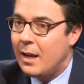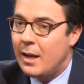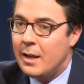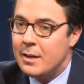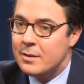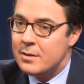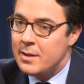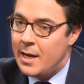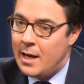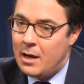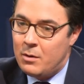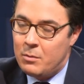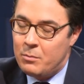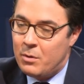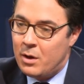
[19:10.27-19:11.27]
and is
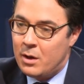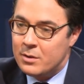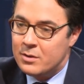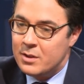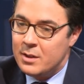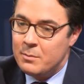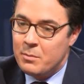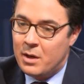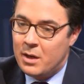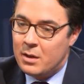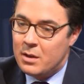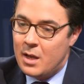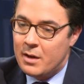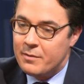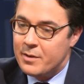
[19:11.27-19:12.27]
now seen by
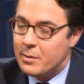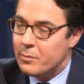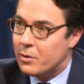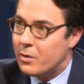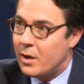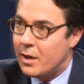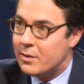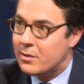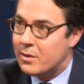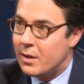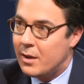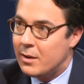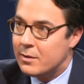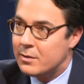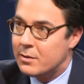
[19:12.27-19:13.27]
a lot of Democrats
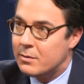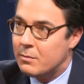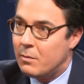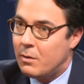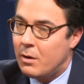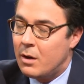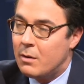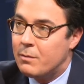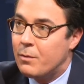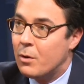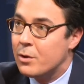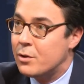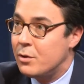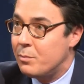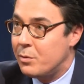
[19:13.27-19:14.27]
as
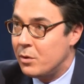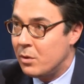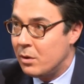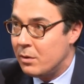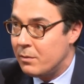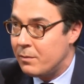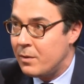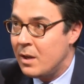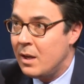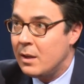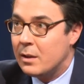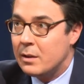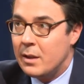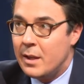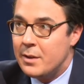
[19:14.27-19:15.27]
far too punitive,
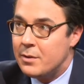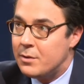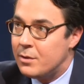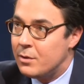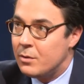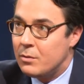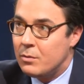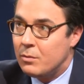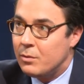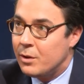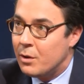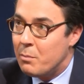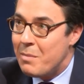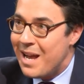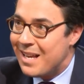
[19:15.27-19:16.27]
led to,
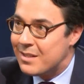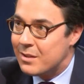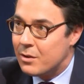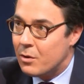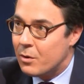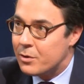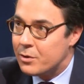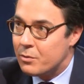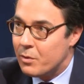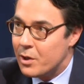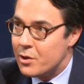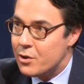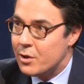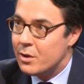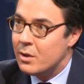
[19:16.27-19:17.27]
you know, mass
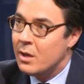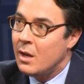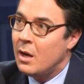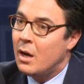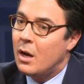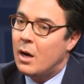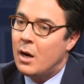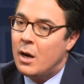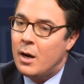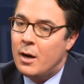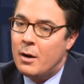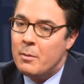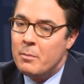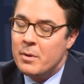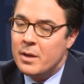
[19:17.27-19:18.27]
incarceration,
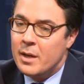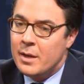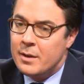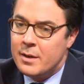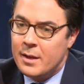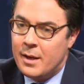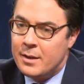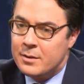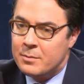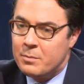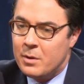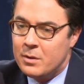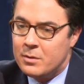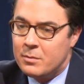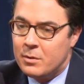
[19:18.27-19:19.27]
and
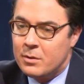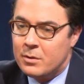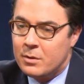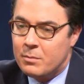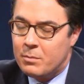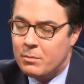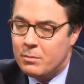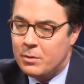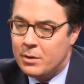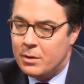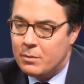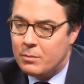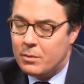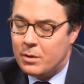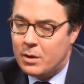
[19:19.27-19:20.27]
is a, you
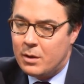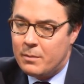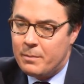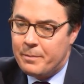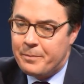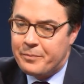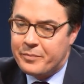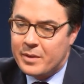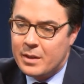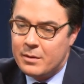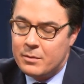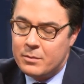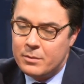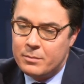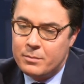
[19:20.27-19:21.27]
know,
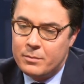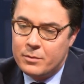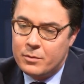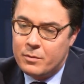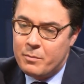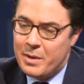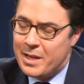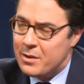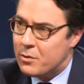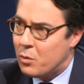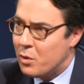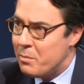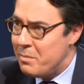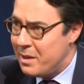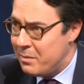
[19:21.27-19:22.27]
there were sort of
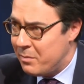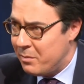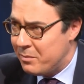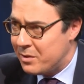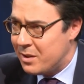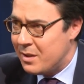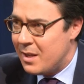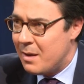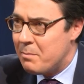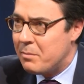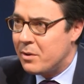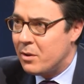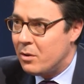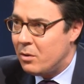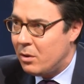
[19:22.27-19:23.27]
mandatory minimums in that
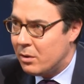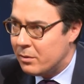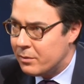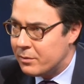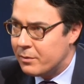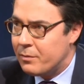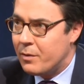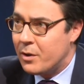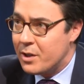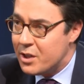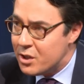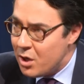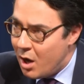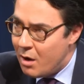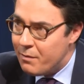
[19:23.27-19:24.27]
bill. There was a very
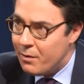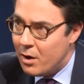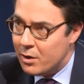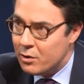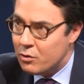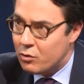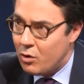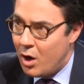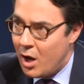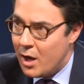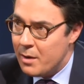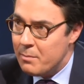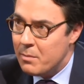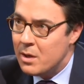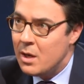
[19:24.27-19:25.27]
tough on
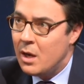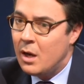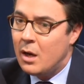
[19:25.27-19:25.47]
crime,